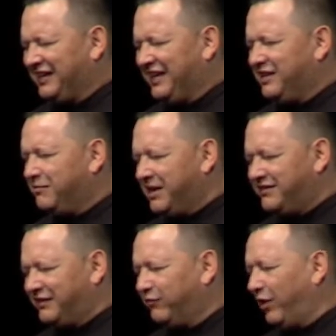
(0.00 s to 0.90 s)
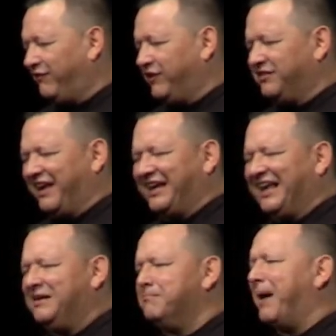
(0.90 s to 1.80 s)
in the midst of what feels like
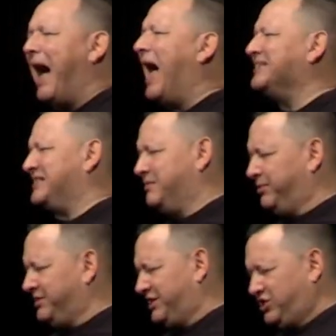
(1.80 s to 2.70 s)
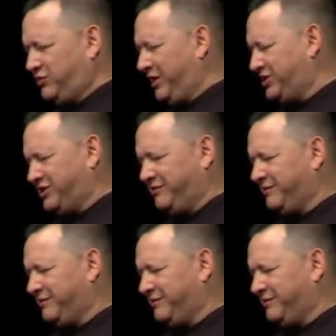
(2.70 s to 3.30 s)
an impossible situation.